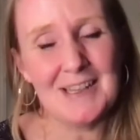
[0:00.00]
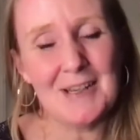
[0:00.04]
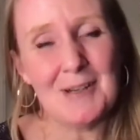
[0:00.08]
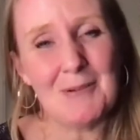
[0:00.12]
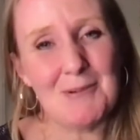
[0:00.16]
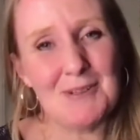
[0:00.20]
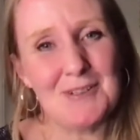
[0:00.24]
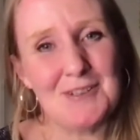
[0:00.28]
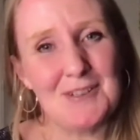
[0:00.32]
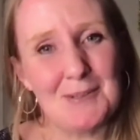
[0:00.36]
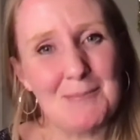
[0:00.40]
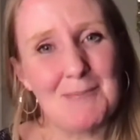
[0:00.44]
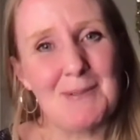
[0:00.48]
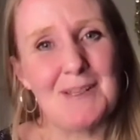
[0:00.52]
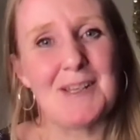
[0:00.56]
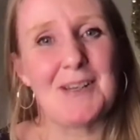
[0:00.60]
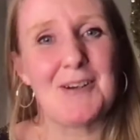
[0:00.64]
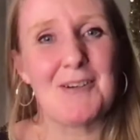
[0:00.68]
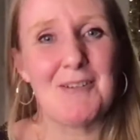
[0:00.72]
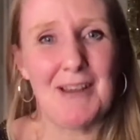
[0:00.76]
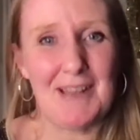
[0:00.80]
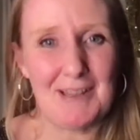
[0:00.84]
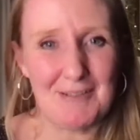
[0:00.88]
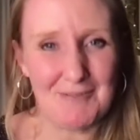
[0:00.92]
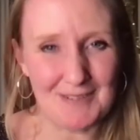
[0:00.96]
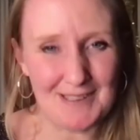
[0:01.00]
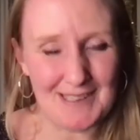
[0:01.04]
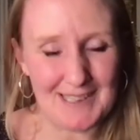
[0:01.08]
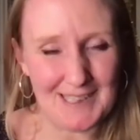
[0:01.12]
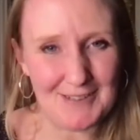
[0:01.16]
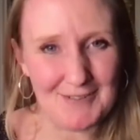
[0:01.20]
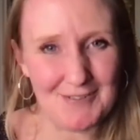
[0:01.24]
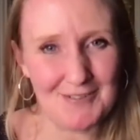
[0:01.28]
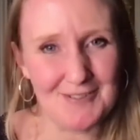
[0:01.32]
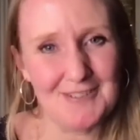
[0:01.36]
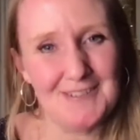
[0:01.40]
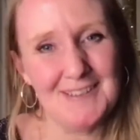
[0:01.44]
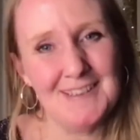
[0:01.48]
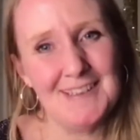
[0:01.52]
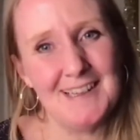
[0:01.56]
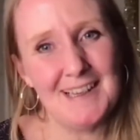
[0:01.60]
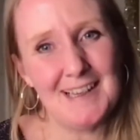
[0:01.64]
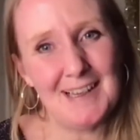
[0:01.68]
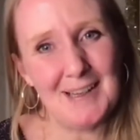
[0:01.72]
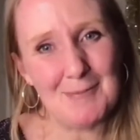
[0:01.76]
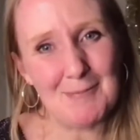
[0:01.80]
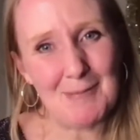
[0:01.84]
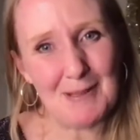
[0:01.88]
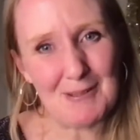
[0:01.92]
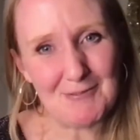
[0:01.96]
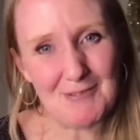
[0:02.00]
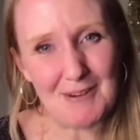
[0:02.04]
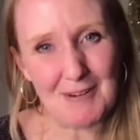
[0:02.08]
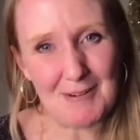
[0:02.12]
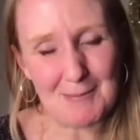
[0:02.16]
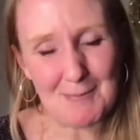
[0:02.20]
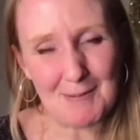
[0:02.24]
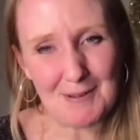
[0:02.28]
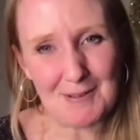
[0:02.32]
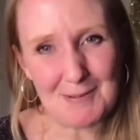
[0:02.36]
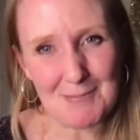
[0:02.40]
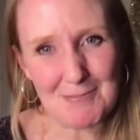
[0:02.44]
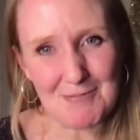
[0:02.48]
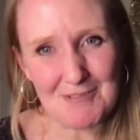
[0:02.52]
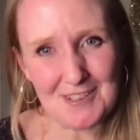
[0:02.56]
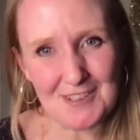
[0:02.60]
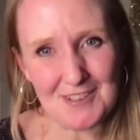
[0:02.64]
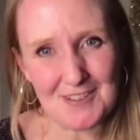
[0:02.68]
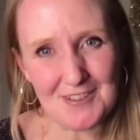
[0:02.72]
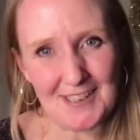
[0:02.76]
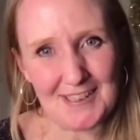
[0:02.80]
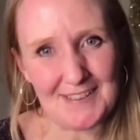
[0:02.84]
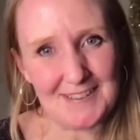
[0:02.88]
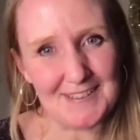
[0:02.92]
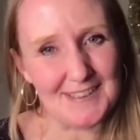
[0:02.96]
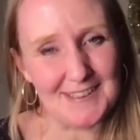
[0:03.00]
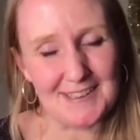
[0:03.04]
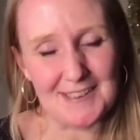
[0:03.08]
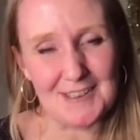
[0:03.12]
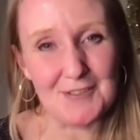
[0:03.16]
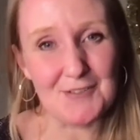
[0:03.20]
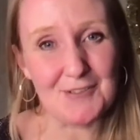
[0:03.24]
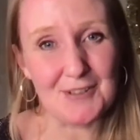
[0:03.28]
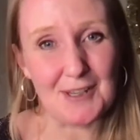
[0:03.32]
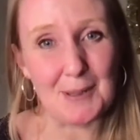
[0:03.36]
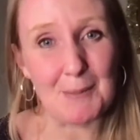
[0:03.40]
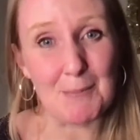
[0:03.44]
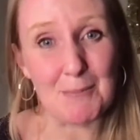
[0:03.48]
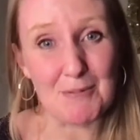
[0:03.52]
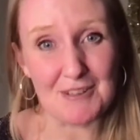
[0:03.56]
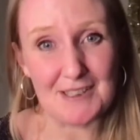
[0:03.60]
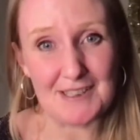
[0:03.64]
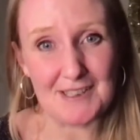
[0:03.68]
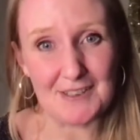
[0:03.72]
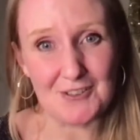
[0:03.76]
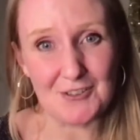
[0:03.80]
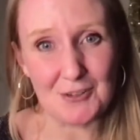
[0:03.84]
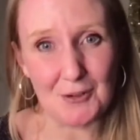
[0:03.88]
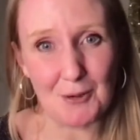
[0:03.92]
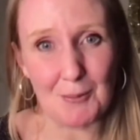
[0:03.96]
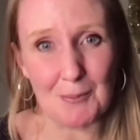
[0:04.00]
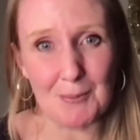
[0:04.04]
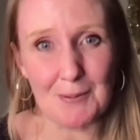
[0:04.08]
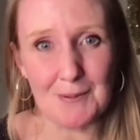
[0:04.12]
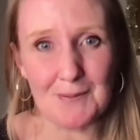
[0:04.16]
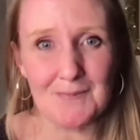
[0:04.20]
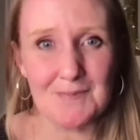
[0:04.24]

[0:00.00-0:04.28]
which has been a great relief and very much appreciated, and you've done a brilliant job.